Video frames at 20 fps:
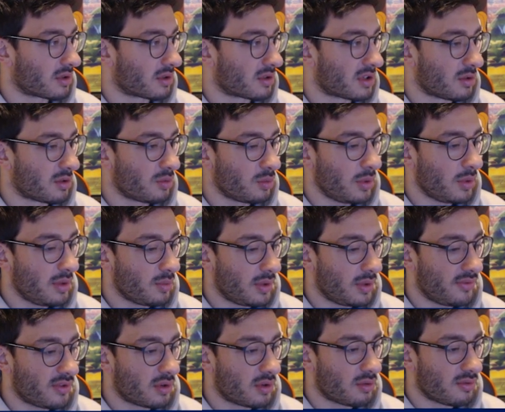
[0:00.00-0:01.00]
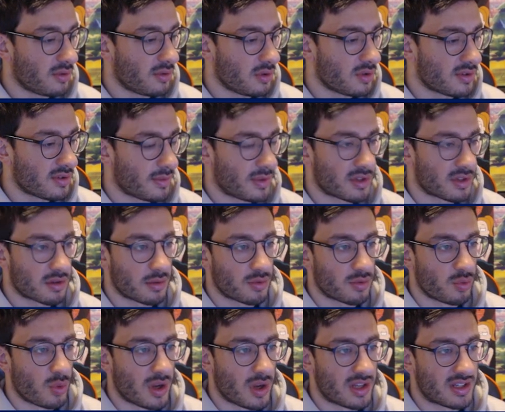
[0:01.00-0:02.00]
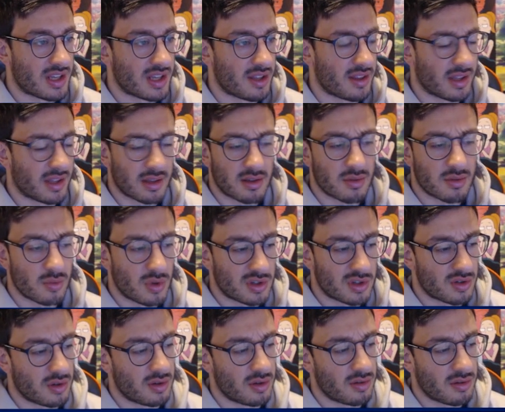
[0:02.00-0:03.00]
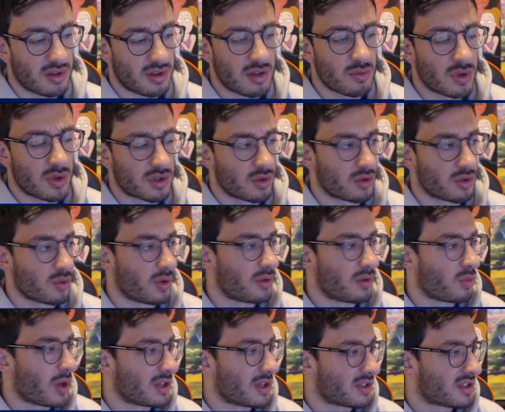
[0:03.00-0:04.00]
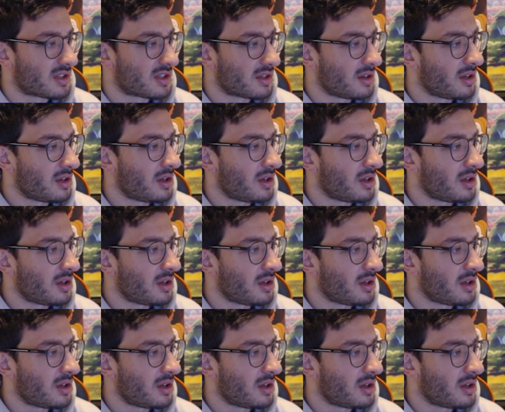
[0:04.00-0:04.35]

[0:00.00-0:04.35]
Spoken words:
So we've used the script once, I think. Once or twice.